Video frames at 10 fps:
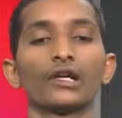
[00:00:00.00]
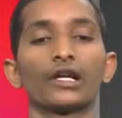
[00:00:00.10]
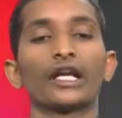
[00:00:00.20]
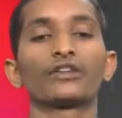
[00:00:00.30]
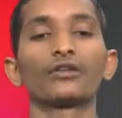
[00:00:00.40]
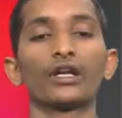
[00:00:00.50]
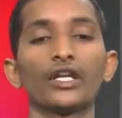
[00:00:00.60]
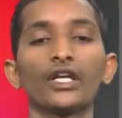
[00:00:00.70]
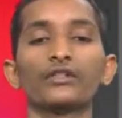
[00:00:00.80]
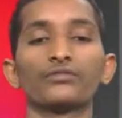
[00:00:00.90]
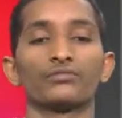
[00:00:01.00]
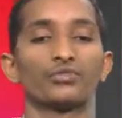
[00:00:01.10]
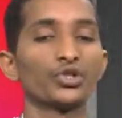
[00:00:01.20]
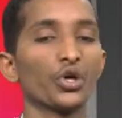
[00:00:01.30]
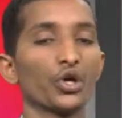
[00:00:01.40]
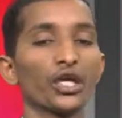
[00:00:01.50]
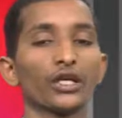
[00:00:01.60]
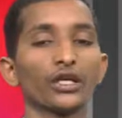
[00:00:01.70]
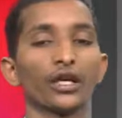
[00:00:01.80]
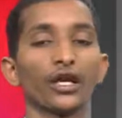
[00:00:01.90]
like running,
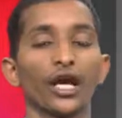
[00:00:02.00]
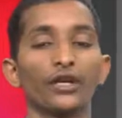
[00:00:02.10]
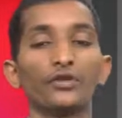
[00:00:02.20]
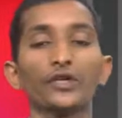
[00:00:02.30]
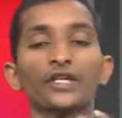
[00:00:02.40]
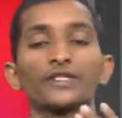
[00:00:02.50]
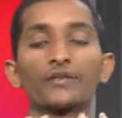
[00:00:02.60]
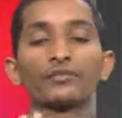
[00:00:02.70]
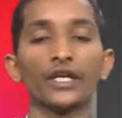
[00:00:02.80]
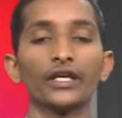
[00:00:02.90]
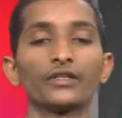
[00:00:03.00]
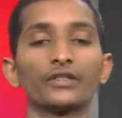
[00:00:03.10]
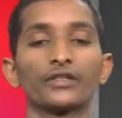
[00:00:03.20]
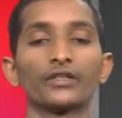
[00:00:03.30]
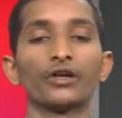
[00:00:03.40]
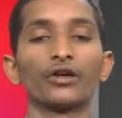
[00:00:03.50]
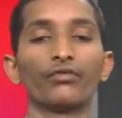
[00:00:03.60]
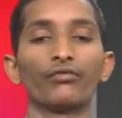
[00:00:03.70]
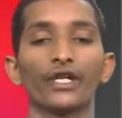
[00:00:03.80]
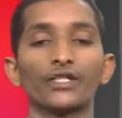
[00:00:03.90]
jogging, and doing some things
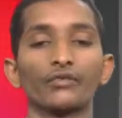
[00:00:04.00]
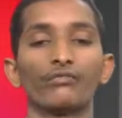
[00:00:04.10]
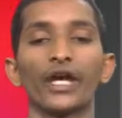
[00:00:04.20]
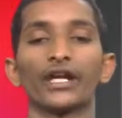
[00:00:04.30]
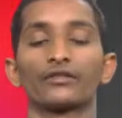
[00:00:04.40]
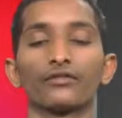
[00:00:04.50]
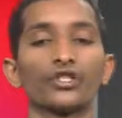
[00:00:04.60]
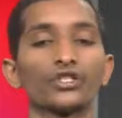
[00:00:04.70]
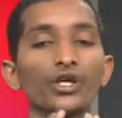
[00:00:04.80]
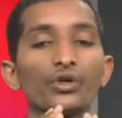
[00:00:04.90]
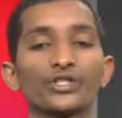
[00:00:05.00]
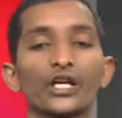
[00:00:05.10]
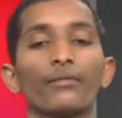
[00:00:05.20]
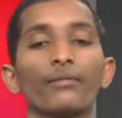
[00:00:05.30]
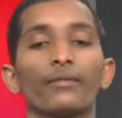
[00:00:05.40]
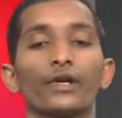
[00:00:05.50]
which gives some